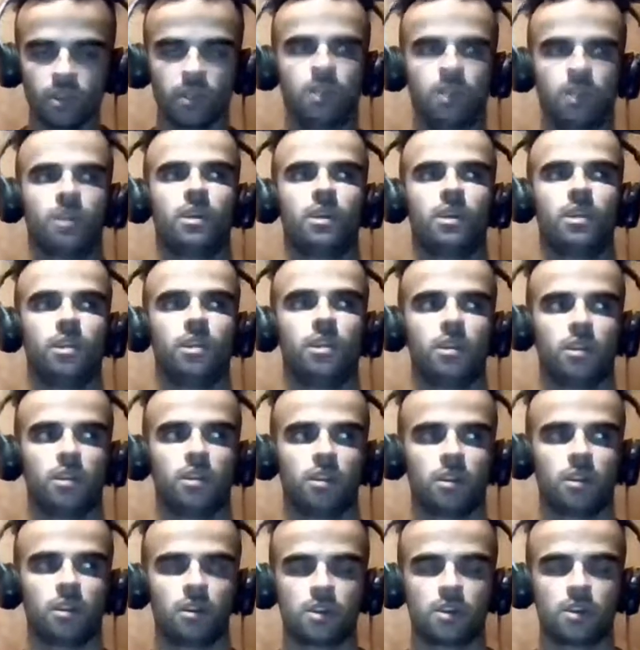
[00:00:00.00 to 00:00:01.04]
And the
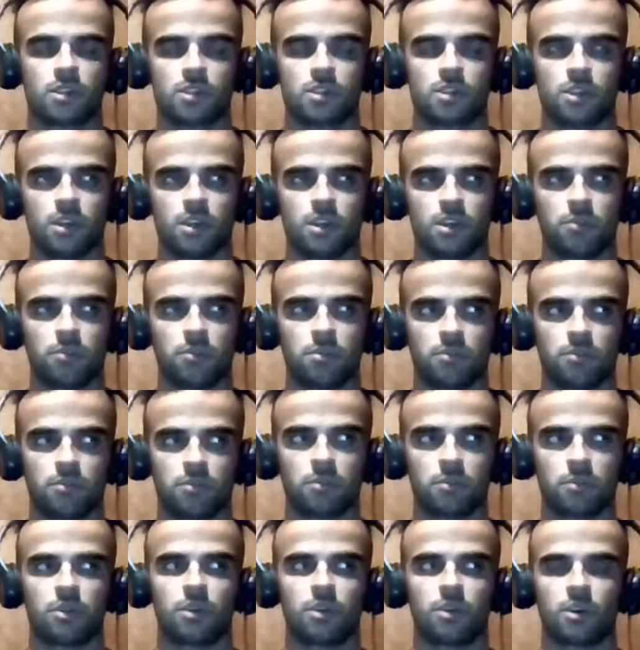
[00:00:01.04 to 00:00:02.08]
last year,
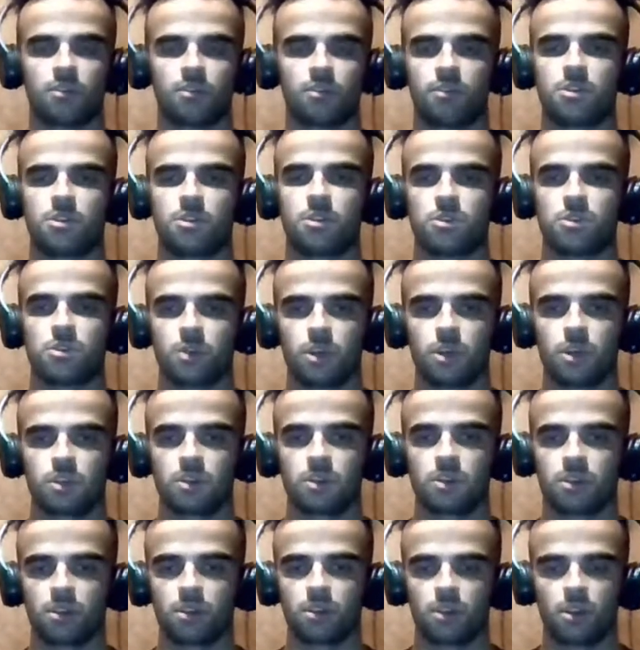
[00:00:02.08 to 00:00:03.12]
before COVID
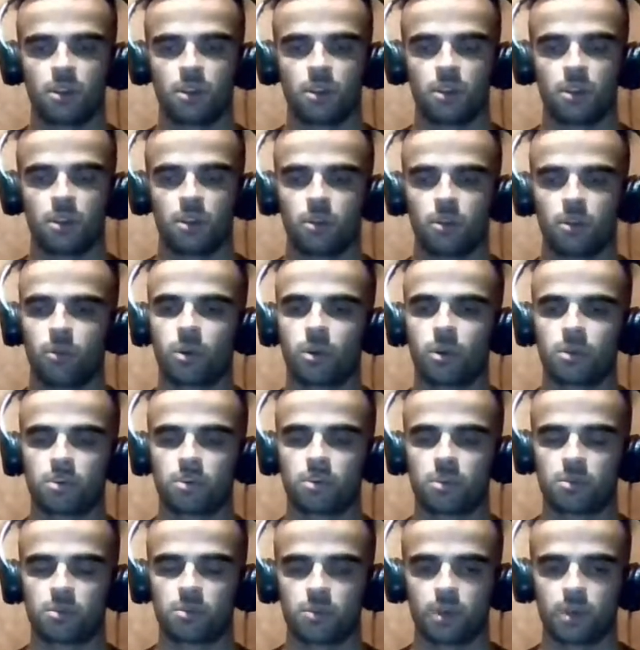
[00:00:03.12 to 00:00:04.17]
situation, the
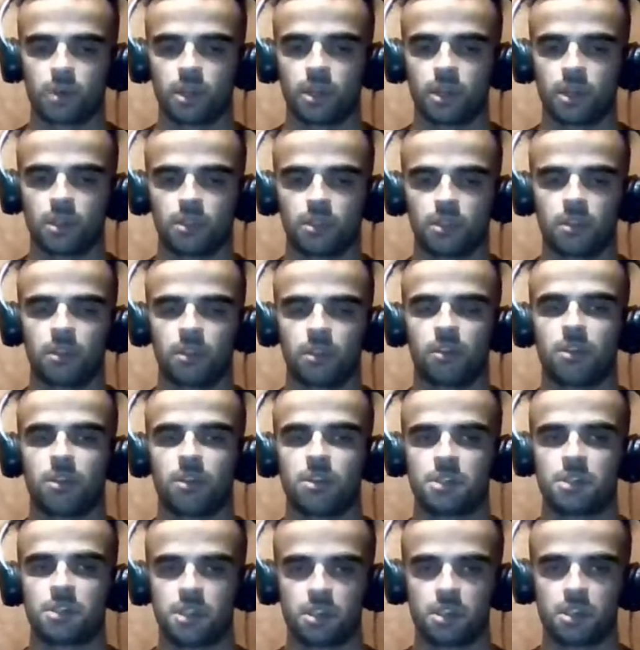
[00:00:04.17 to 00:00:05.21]
workshops were held in the
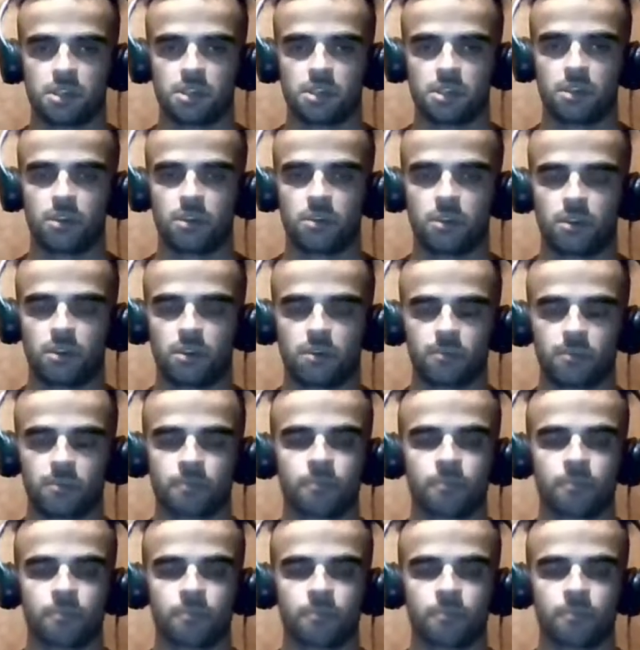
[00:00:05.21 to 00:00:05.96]
city center,